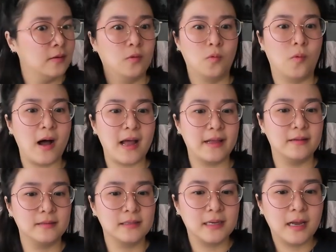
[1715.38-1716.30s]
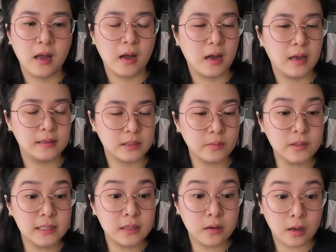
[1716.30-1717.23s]
Wild. Uh, someone
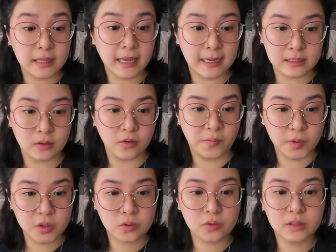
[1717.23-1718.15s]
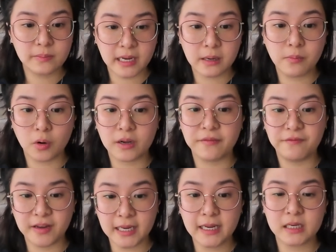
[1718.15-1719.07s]
said not the asshole. If bookstores made it more
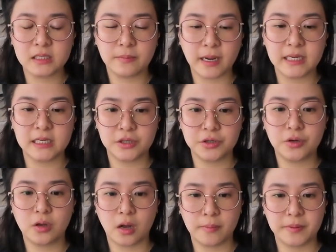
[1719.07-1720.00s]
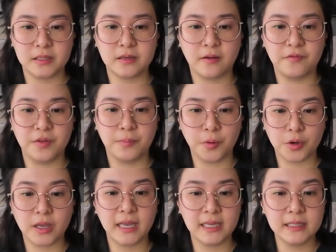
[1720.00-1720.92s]
convenient to buy digital copies of the
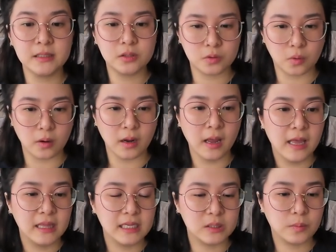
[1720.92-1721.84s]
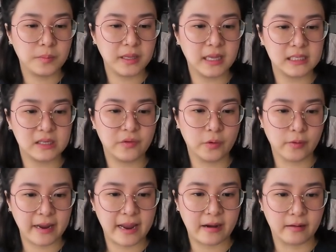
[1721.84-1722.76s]
book in store, this would be less of a
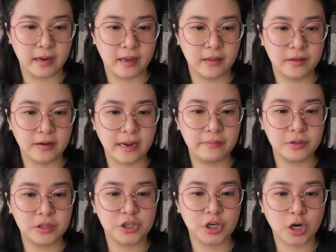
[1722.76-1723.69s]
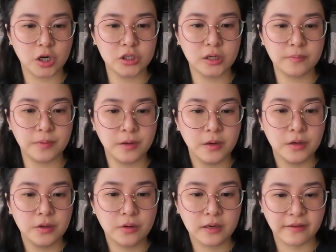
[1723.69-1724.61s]
gray area. They're able to charge up
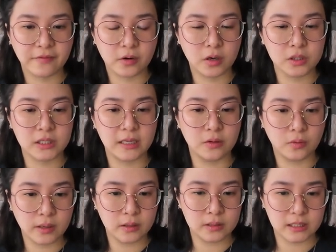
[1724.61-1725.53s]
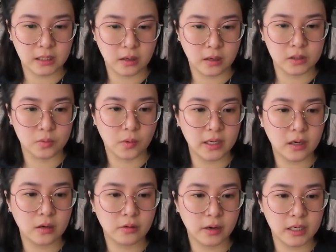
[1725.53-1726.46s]
your gift cards and loyalty cards. Why
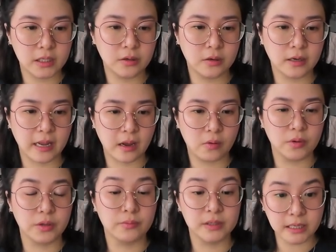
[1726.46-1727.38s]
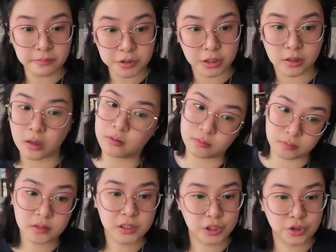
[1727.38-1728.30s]
not credit your account with a redemption code?
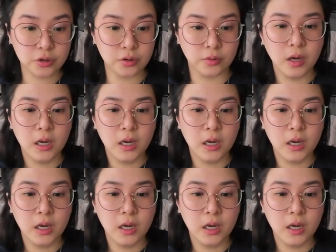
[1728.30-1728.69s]
It's true.